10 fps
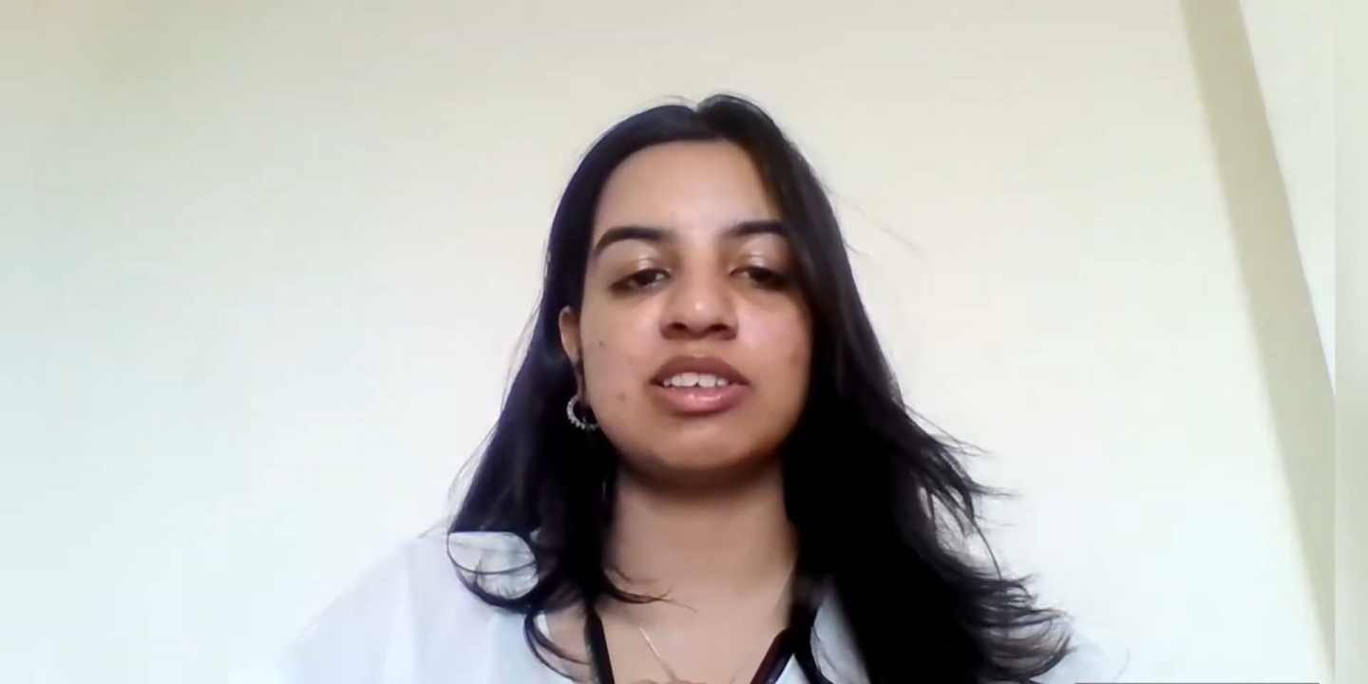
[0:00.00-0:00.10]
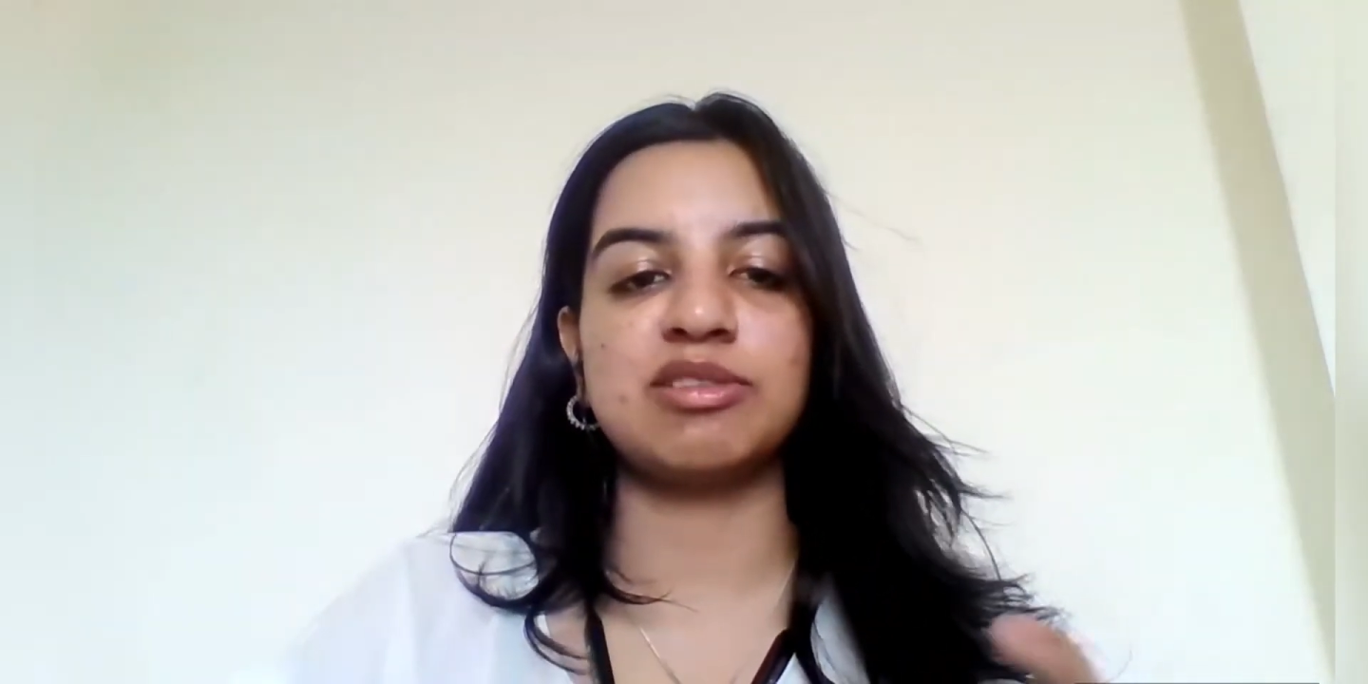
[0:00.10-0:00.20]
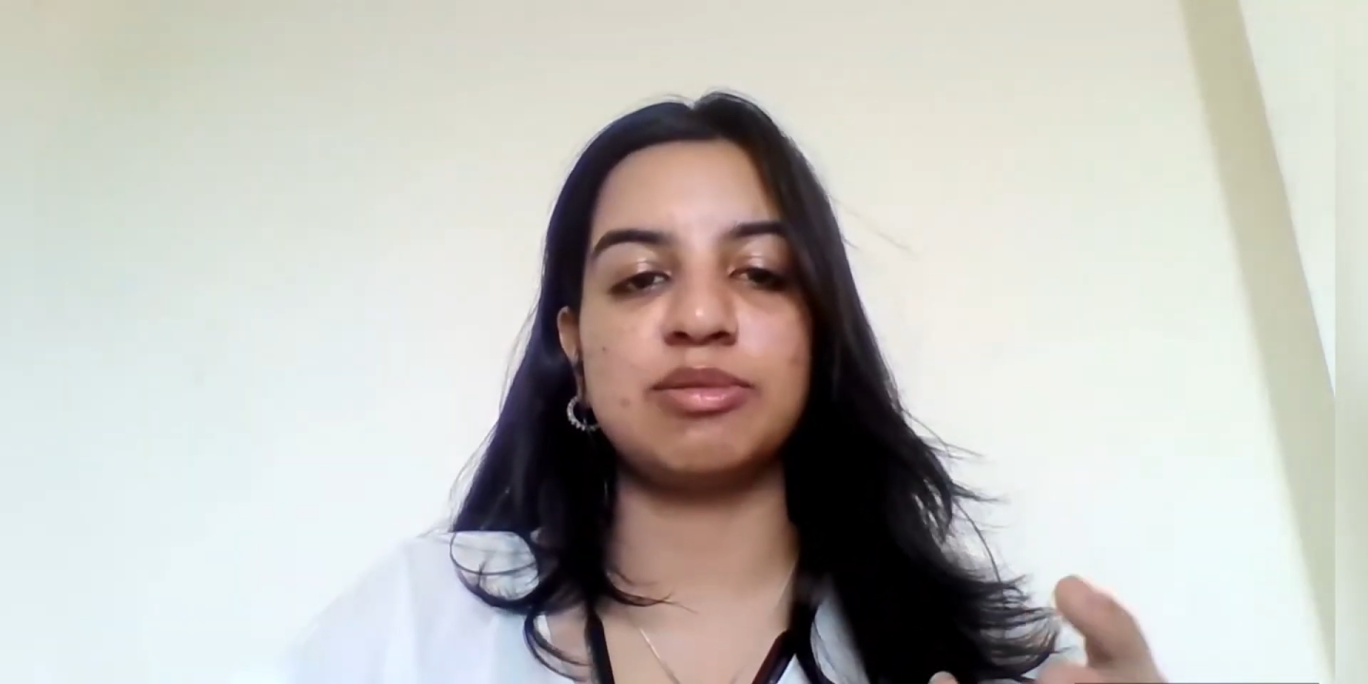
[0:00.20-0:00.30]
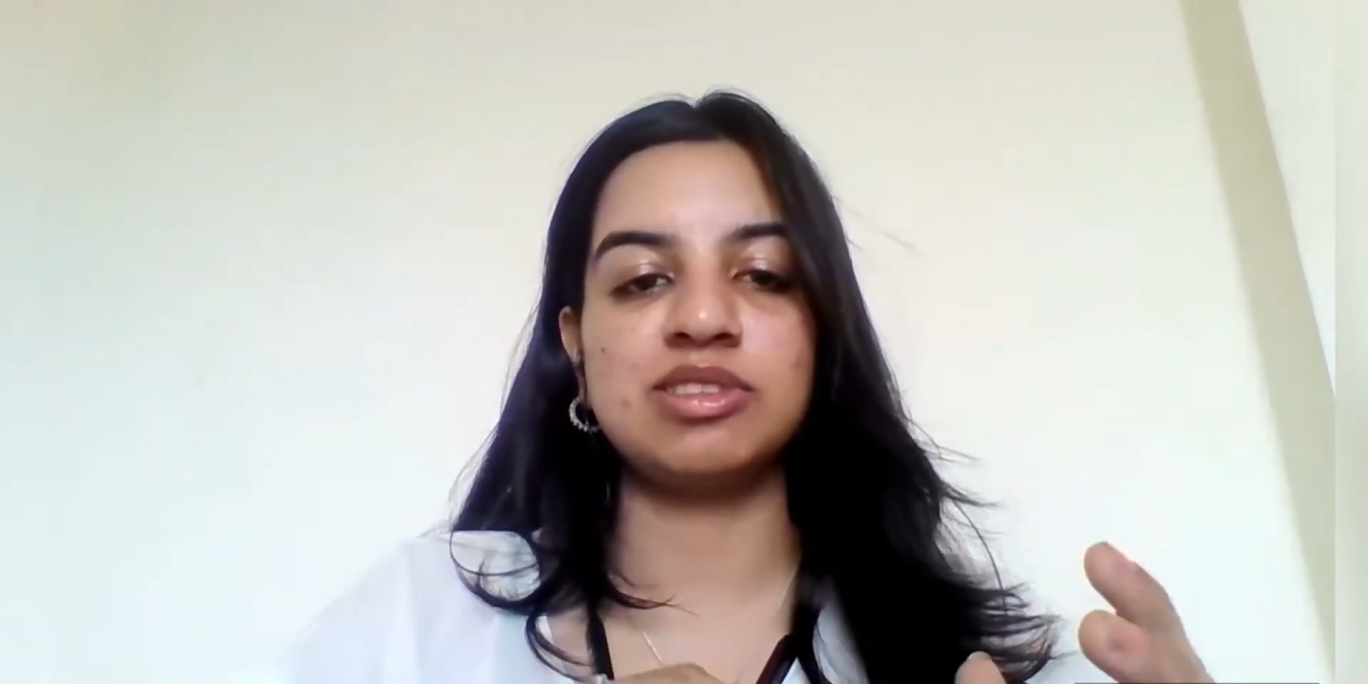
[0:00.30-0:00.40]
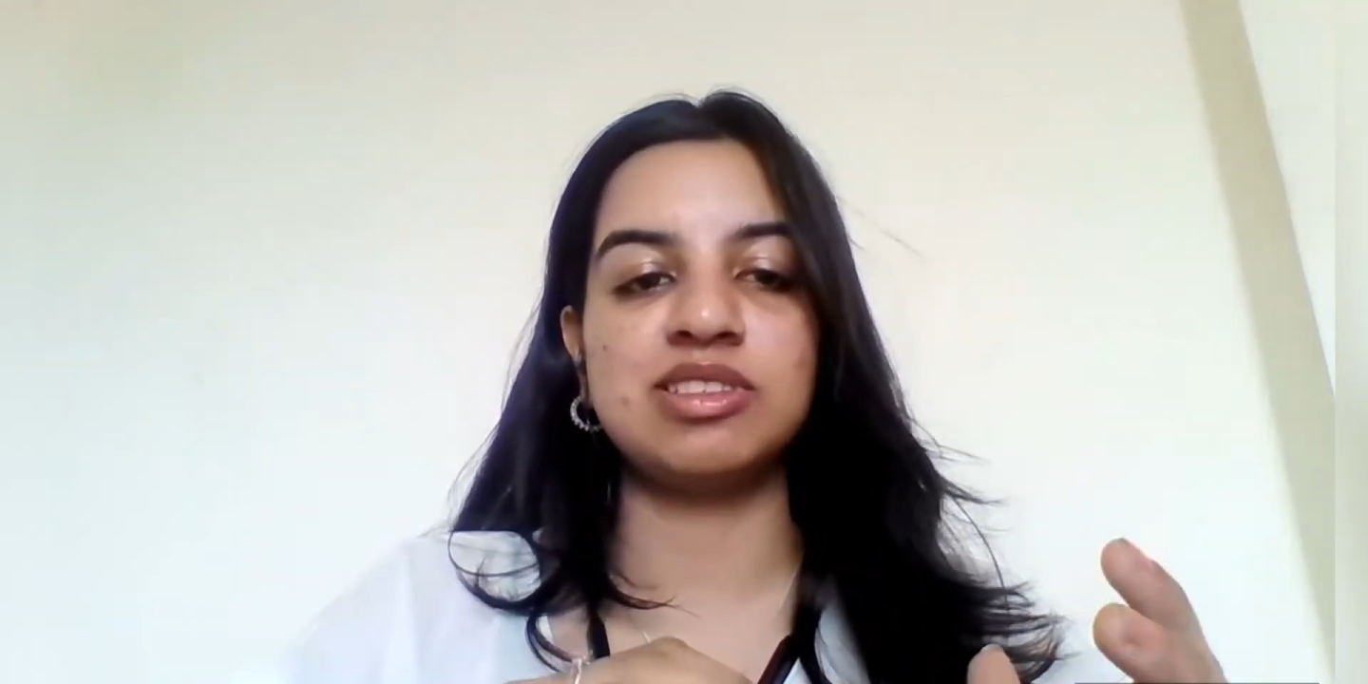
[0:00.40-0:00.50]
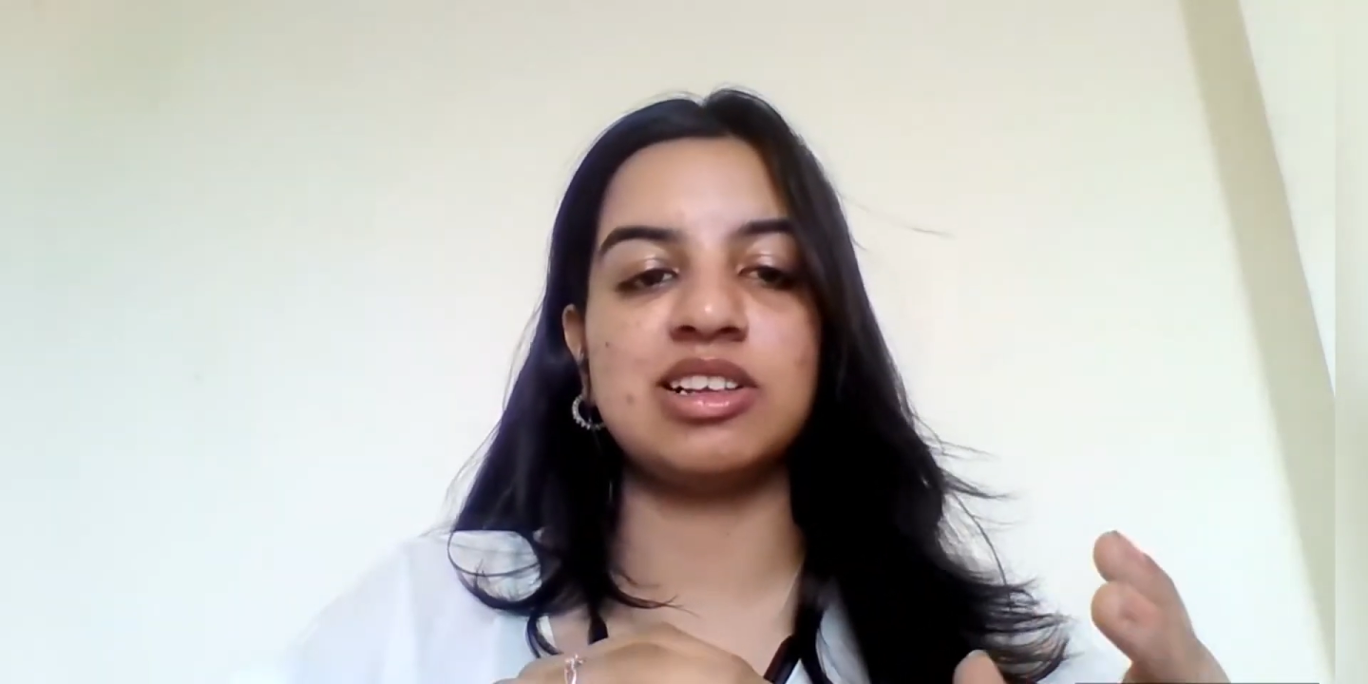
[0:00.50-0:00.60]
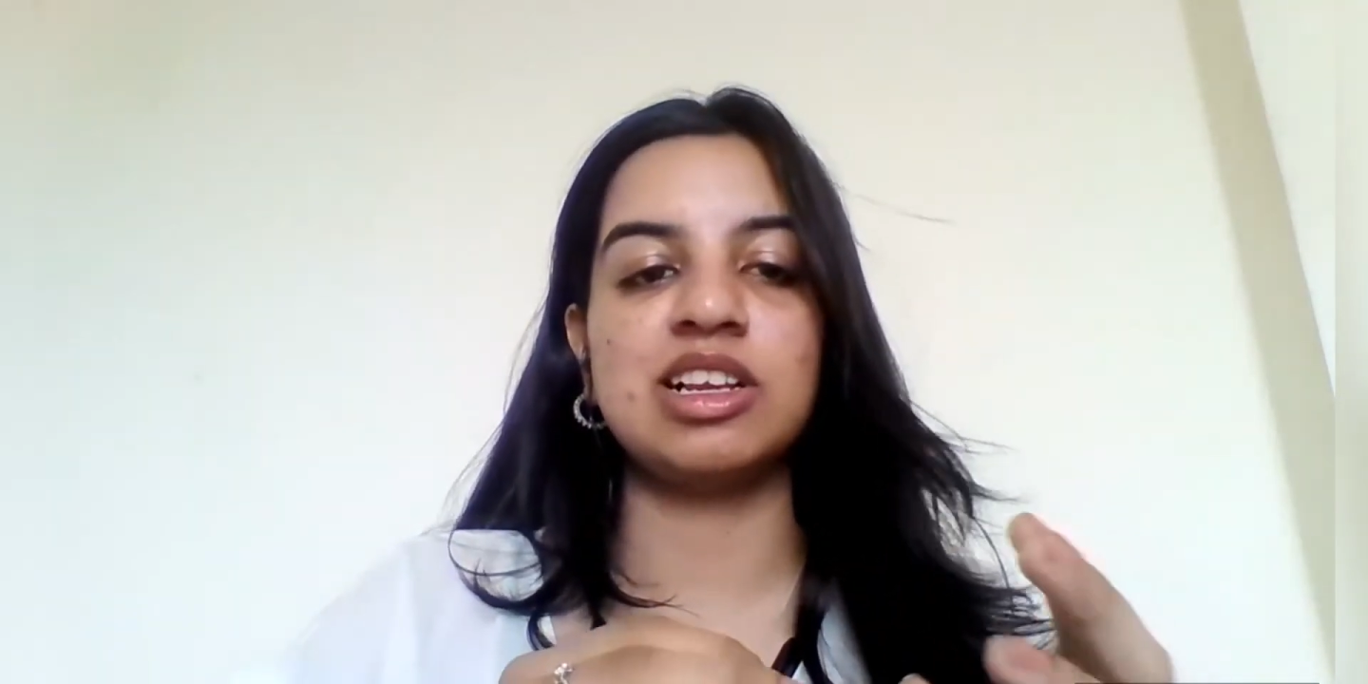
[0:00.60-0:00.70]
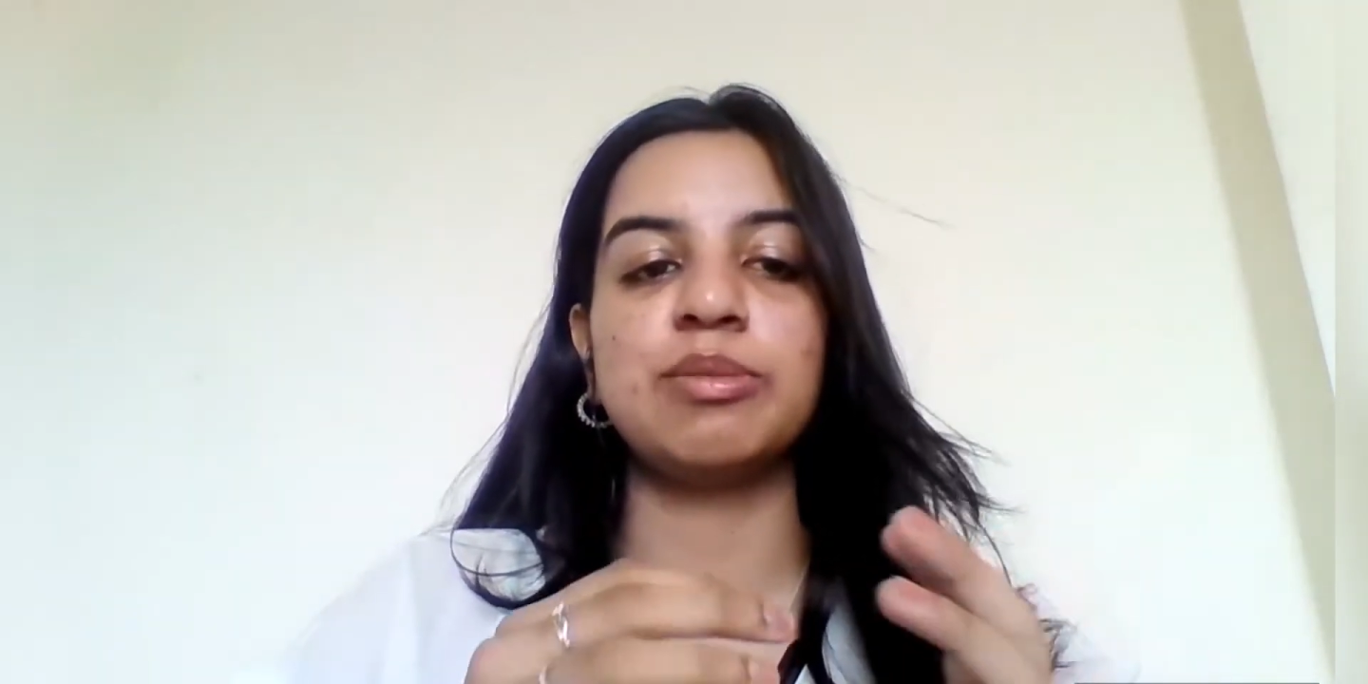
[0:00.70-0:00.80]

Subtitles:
explicitly